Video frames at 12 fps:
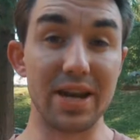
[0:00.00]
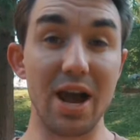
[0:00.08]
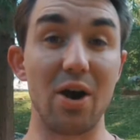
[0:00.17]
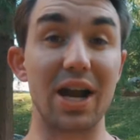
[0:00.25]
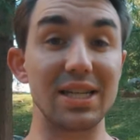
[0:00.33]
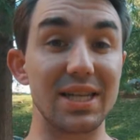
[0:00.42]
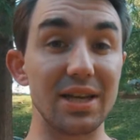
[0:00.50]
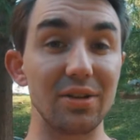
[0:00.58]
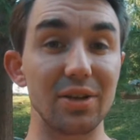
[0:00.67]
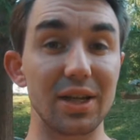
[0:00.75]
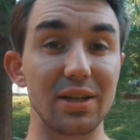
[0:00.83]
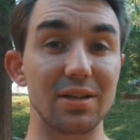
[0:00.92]
Now,
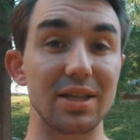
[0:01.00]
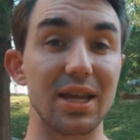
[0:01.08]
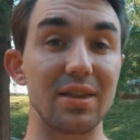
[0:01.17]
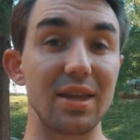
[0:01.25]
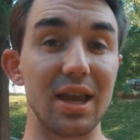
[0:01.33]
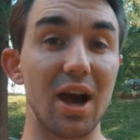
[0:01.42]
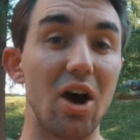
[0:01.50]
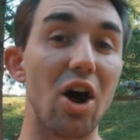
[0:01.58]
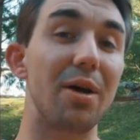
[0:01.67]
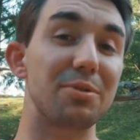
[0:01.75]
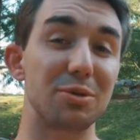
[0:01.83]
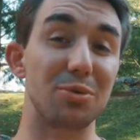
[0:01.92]
ideally, to get the
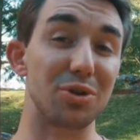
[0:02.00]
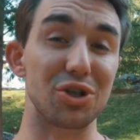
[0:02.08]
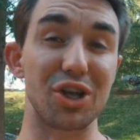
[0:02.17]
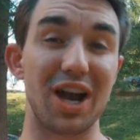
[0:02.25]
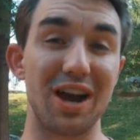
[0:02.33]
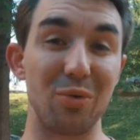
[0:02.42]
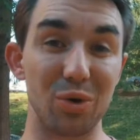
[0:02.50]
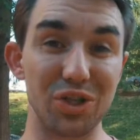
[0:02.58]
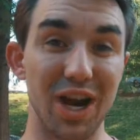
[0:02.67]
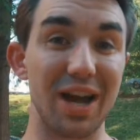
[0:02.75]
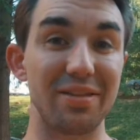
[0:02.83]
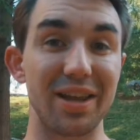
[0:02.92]
optimal shot, which
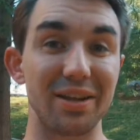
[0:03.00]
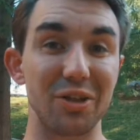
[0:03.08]
I think